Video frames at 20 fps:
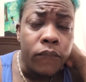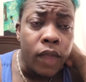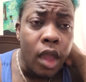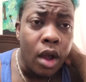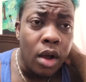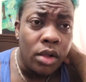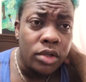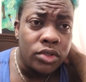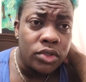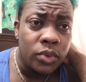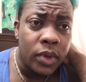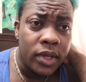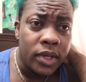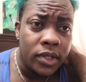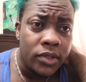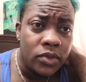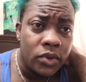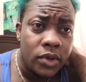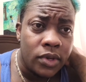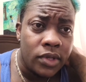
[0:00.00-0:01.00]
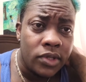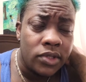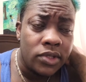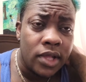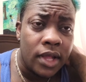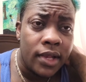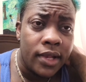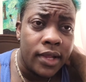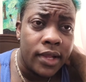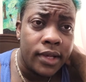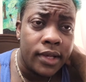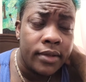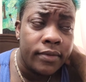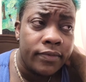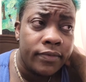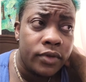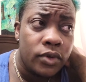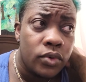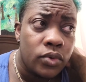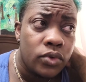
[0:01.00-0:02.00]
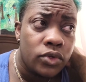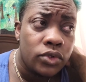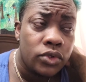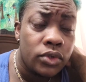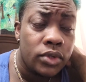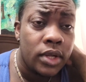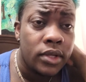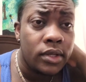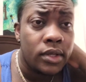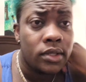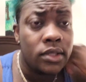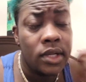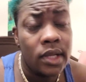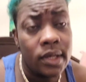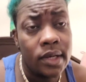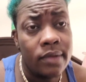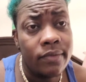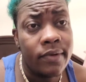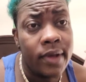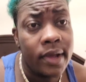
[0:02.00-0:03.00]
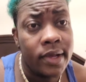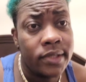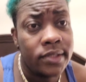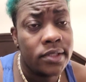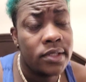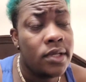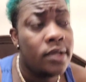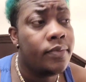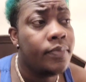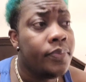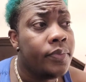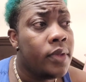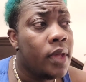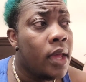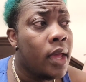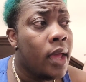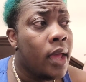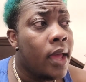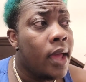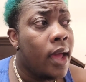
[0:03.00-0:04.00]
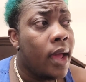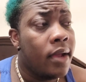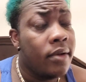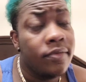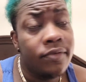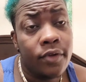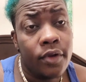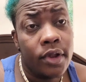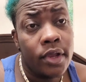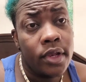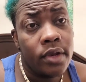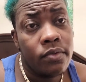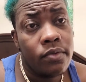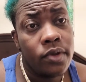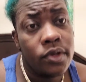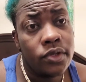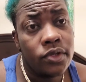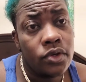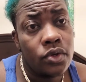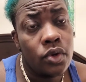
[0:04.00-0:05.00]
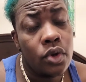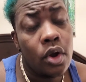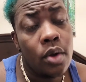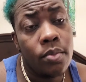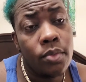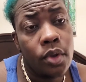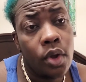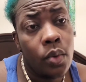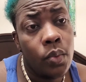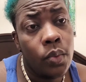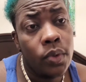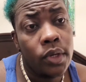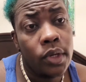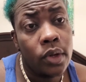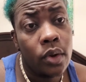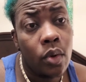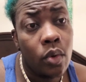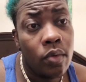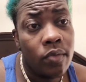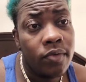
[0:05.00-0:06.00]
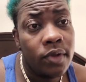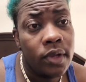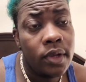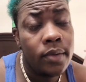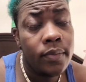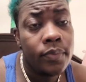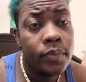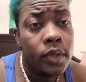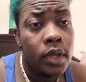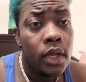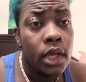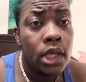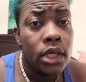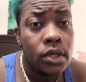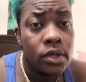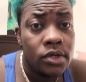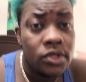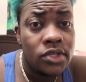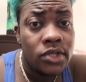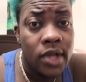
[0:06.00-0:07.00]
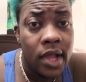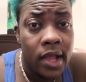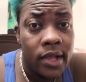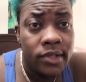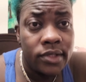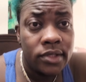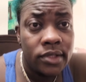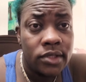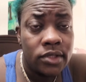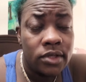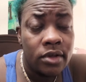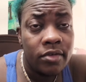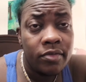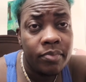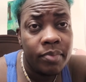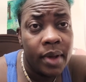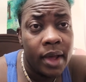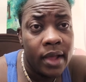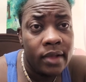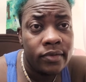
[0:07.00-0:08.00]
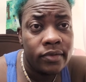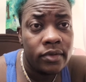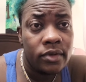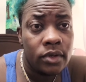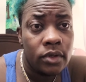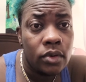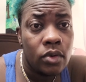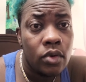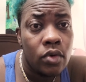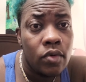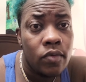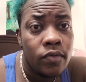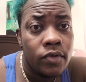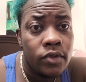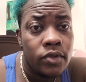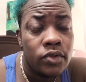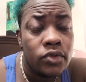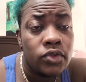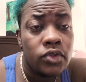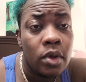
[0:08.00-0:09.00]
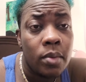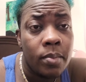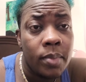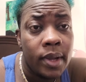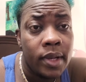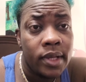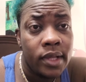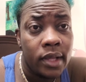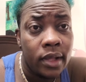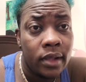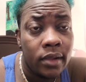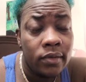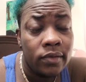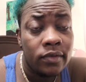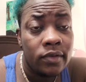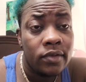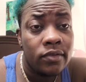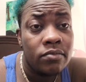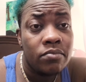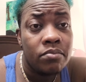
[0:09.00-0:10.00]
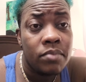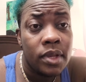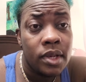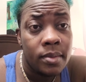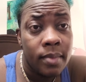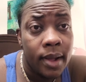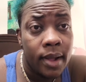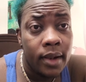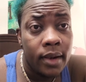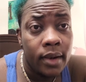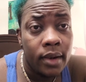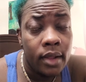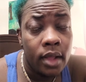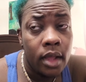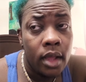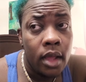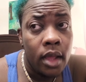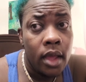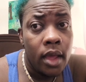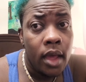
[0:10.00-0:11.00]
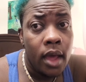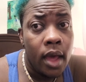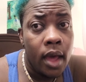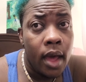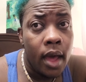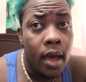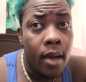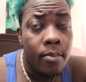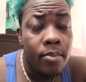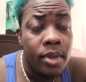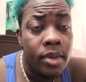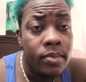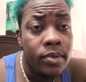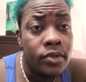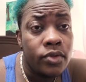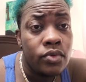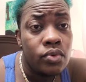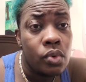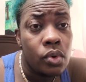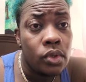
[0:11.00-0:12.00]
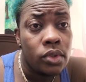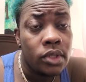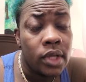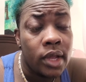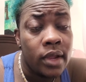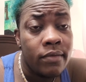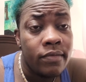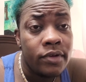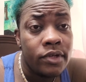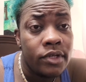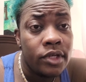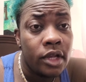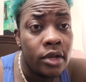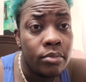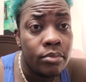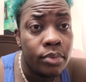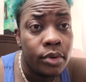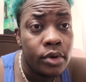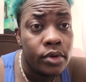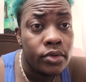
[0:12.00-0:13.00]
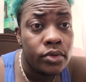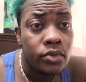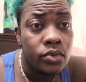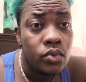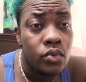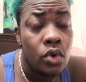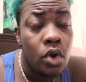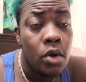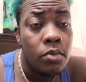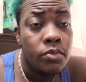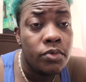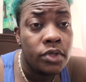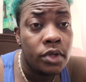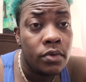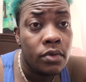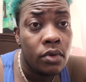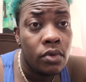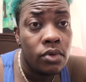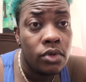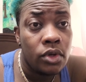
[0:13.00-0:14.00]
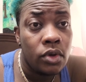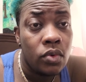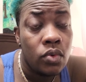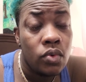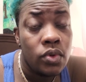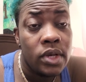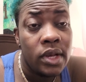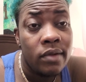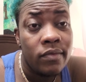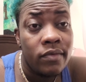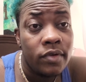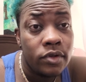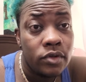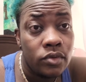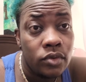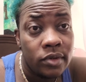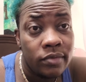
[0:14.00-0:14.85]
Also, I get to understand that if you should take the vaccine and for any reason you come down with the COVID, your chances of passing the COVID to somebody else is minimal. Maybe 2 out of every 10 person who comes around you who never took